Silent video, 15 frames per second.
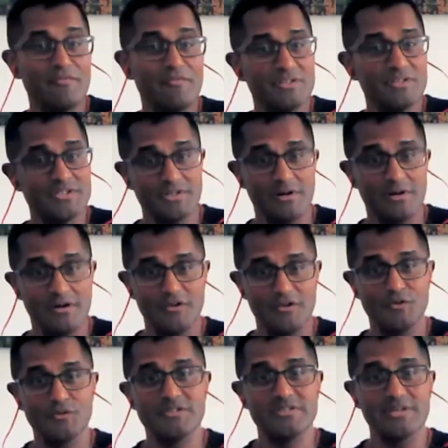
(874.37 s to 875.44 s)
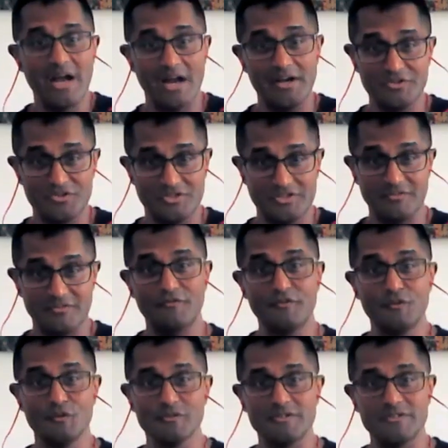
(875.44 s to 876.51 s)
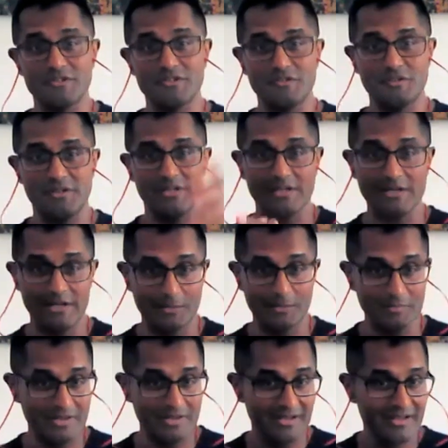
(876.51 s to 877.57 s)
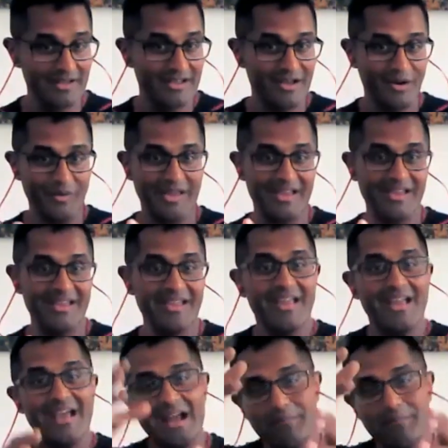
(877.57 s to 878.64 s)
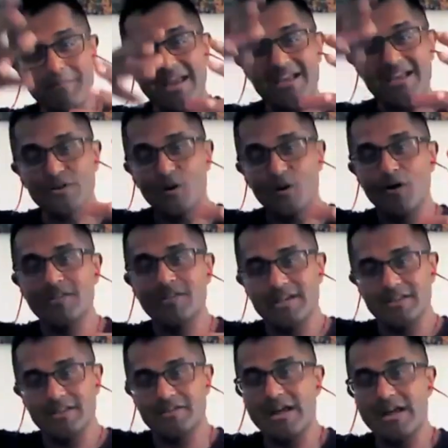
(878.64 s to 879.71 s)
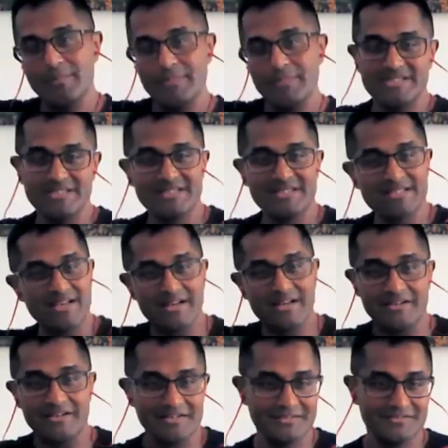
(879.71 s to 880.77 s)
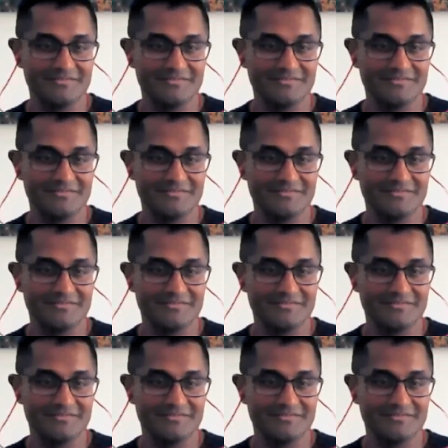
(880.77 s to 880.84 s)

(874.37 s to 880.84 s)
every star uses hydrogen, fuses it to helium, okay, and makes all the other elements inside it.